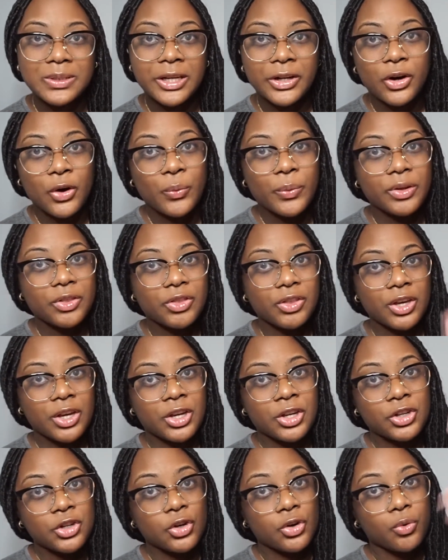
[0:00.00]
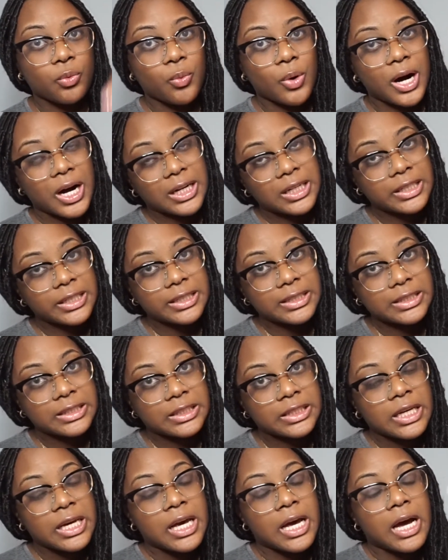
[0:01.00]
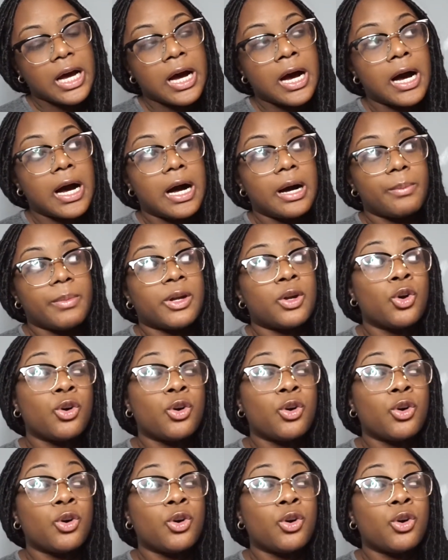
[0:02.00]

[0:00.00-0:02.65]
within your wallets, and